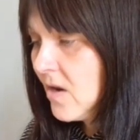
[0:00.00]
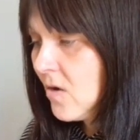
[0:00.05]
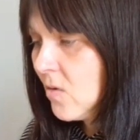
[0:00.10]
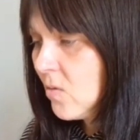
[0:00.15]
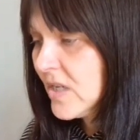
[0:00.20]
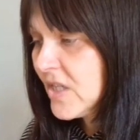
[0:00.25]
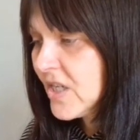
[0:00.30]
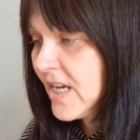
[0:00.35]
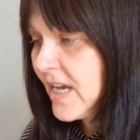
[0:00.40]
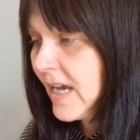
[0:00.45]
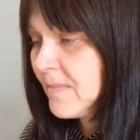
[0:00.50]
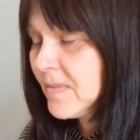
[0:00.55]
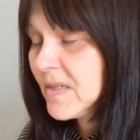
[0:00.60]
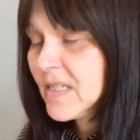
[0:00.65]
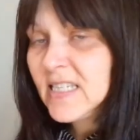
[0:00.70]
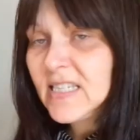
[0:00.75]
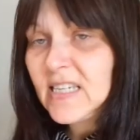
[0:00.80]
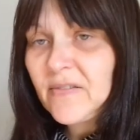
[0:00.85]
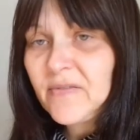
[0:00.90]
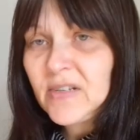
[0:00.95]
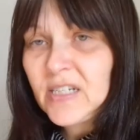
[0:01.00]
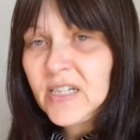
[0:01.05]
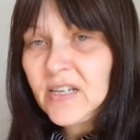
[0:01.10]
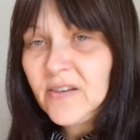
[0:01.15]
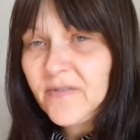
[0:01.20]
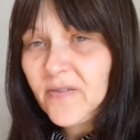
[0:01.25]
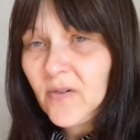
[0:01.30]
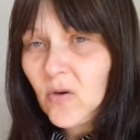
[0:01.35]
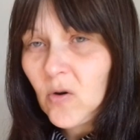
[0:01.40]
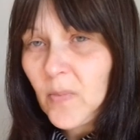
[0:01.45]
which came to
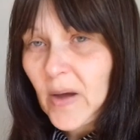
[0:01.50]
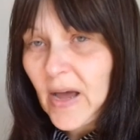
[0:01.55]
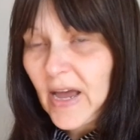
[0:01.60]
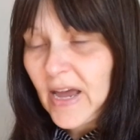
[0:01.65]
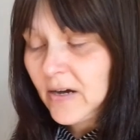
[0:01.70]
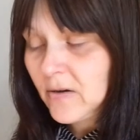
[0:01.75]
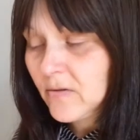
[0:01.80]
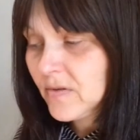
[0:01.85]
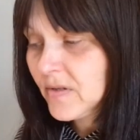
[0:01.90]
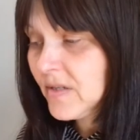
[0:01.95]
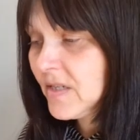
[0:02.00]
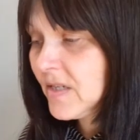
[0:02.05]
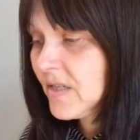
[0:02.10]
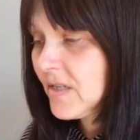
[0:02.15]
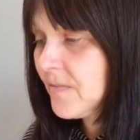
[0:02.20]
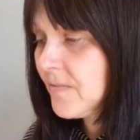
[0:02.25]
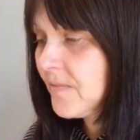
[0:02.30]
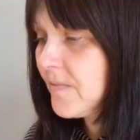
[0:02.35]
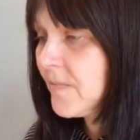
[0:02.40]
£74,